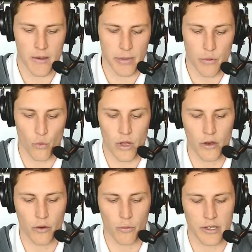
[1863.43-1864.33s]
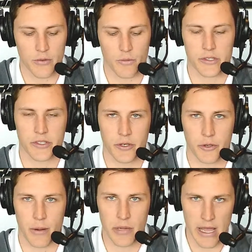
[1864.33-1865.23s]
it will once you're
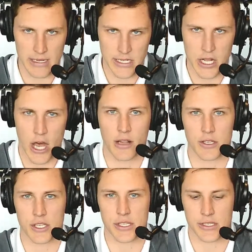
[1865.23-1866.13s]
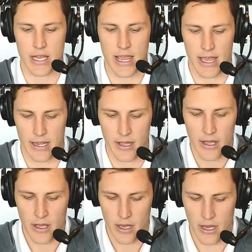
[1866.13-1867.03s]
applying to colleges and
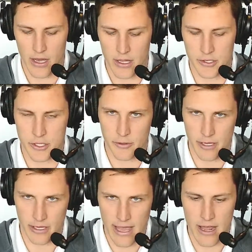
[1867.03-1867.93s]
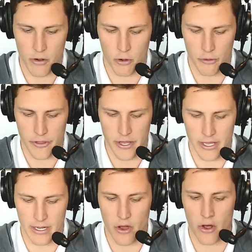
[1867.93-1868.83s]
doing that whole
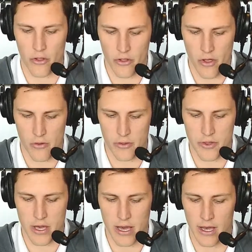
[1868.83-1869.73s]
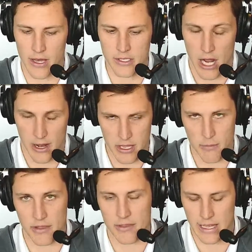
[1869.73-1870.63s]
thing and all of those
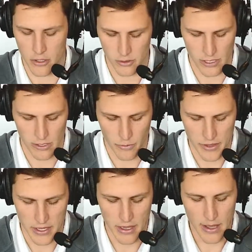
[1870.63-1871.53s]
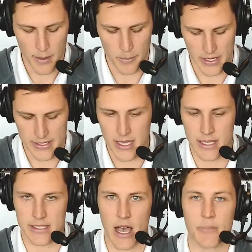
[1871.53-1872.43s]
documents that go along with it. But it's
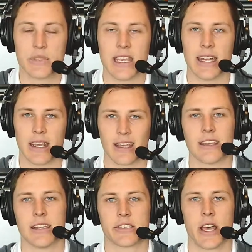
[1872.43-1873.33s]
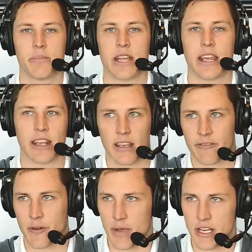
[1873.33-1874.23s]
updating
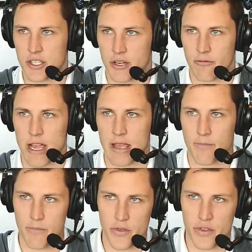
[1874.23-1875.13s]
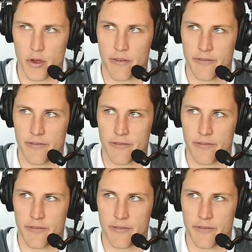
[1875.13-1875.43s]
information, right? So if